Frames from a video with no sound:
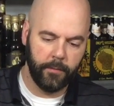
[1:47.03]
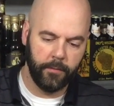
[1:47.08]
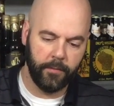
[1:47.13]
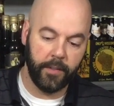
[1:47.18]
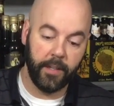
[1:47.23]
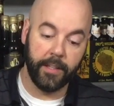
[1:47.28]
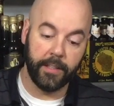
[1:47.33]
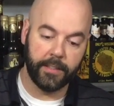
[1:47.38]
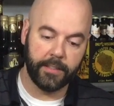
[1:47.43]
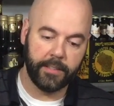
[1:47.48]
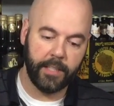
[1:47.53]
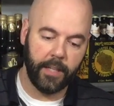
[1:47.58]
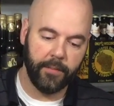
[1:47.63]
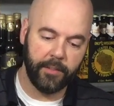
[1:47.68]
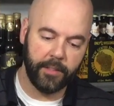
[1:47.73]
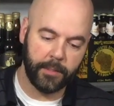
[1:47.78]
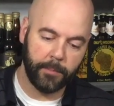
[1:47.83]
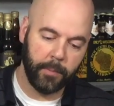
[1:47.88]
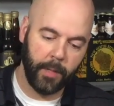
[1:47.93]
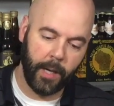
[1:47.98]
Very excited
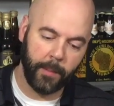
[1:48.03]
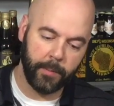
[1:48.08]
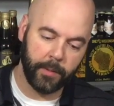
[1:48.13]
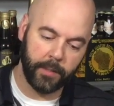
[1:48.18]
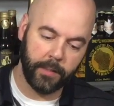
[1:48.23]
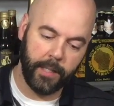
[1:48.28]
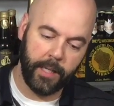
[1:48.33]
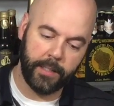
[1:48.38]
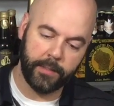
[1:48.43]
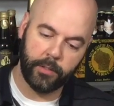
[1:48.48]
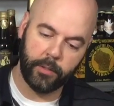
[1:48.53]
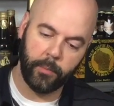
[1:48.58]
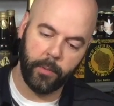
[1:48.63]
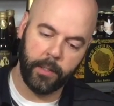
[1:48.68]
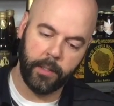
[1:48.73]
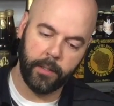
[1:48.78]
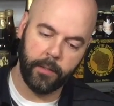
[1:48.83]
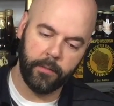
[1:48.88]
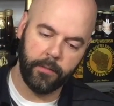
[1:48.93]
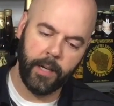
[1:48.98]
for this proper
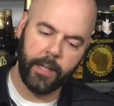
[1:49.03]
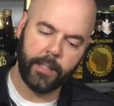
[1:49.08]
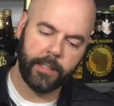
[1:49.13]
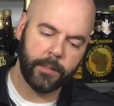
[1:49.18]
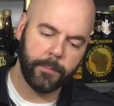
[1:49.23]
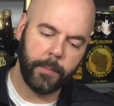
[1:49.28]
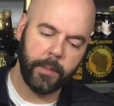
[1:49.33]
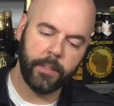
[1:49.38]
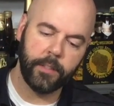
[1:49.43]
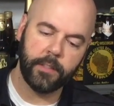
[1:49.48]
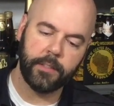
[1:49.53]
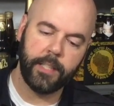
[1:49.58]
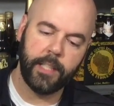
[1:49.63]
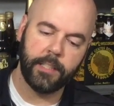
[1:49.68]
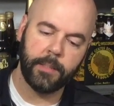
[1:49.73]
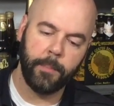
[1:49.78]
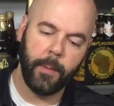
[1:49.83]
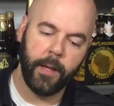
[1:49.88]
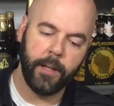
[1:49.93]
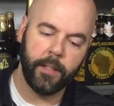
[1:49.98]
glassware, right? Because beer just
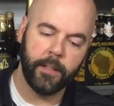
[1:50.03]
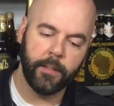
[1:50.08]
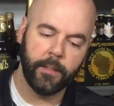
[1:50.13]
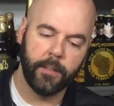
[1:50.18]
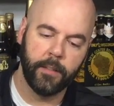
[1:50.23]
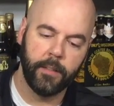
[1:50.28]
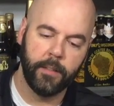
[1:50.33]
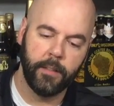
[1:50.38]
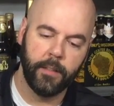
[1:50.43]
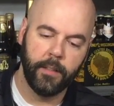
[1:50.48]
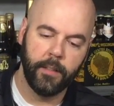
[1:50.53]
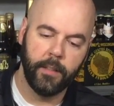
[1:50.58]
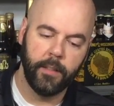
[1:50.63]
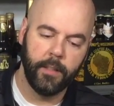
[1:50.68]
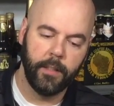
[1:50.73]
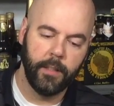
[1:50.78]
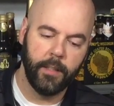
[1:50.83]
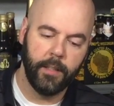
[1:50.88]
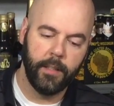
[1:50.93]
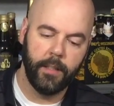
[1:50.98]
tastes better
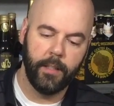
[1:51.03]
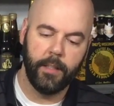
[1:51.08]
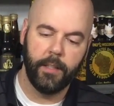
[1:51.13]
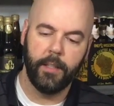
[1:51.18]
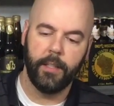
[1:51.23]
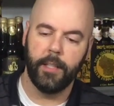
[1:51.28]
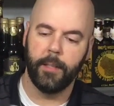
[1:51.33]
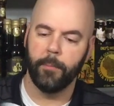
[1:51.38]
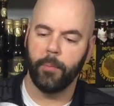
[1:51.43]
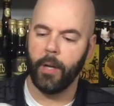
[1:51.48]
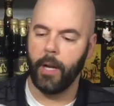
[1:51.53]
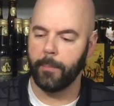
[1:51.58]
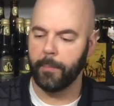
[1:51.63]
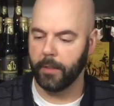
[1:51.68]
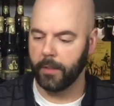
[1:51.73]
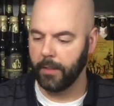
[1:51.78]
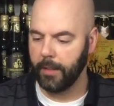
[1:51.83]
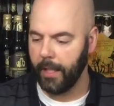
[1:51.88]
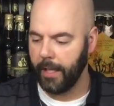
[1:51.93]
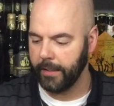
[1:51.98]
in
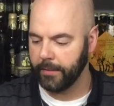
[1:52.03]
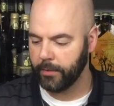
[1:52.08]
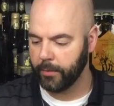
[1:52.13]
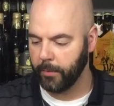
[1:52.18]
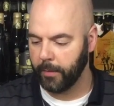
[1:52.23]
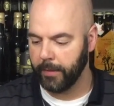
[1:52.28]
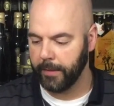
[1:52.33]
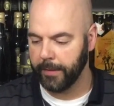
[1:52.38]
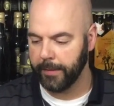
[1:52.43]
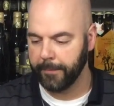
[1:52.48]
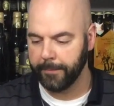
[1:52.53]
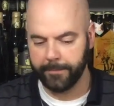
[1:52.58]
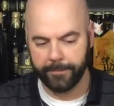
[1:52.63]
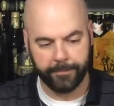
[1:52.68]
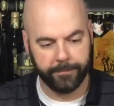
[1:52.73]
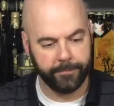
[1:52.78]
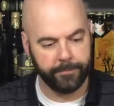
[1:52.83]
proper glassware.